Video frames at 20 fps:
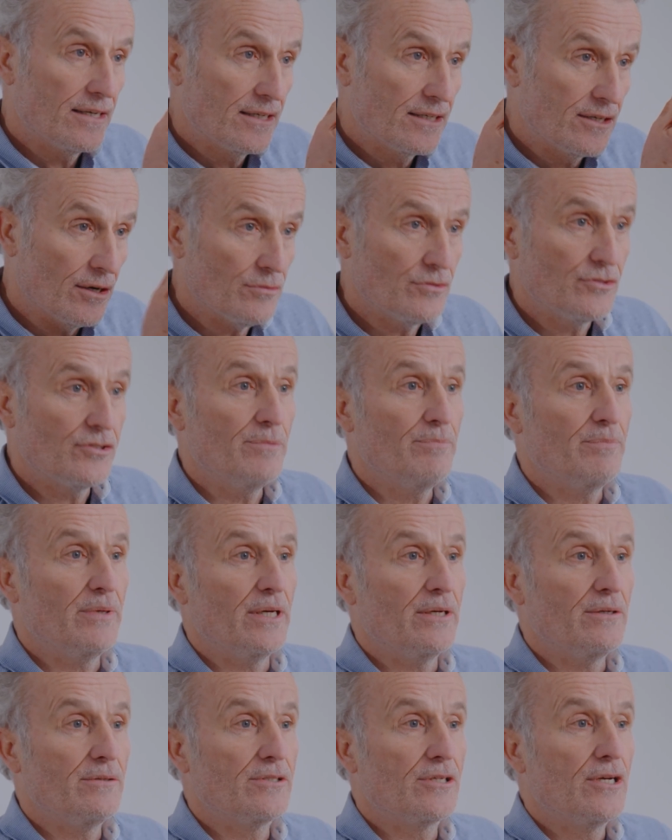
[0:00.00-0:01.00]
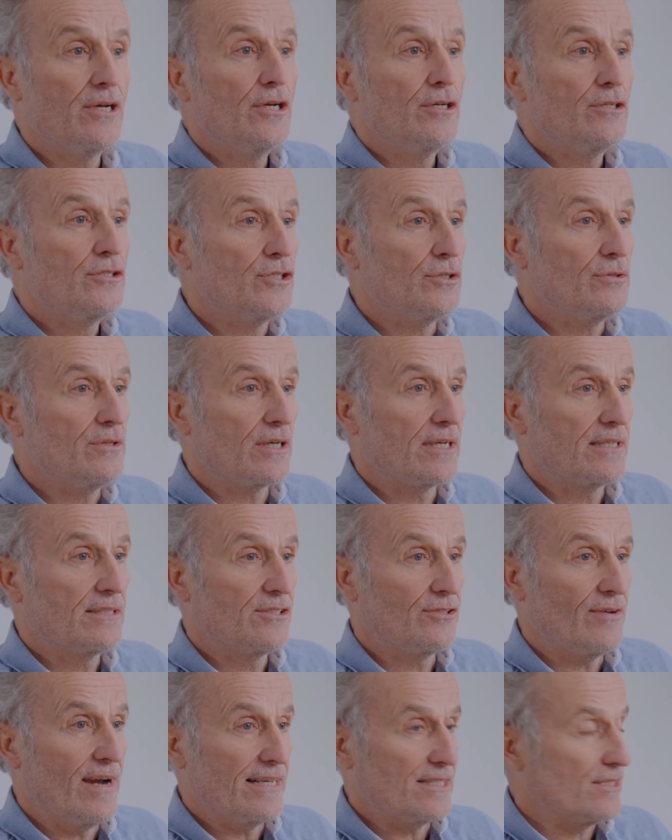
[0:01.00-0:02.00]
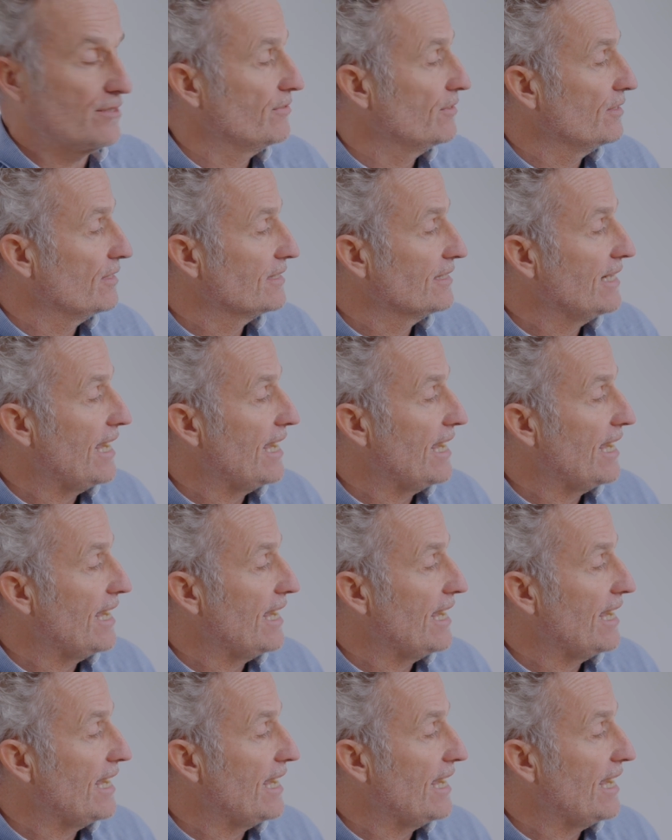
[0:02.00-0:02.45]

contribute to the transfers.